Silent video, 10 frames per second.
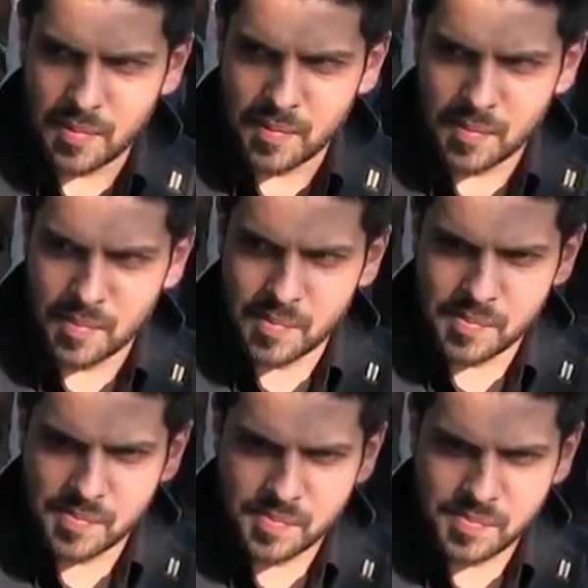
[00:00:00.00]

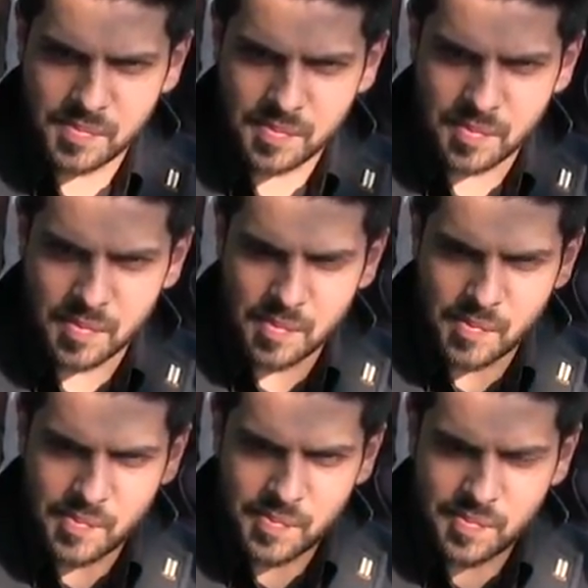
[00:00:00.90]

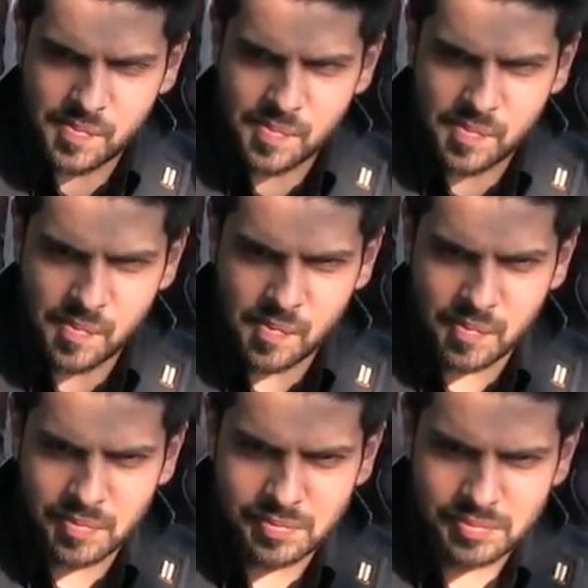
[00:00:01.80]

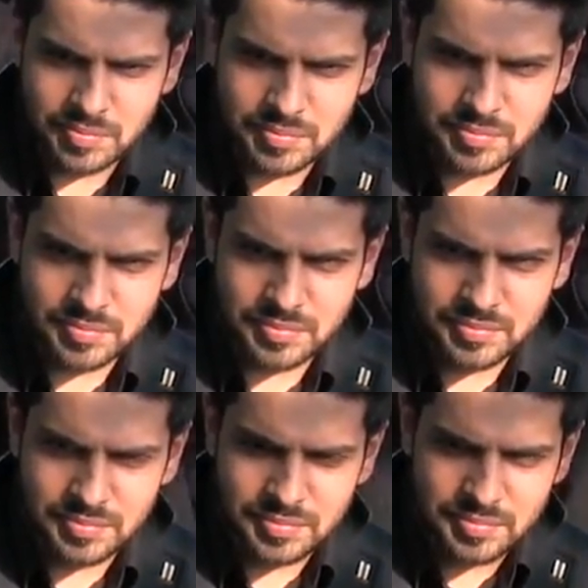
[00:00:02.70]
(not speaking)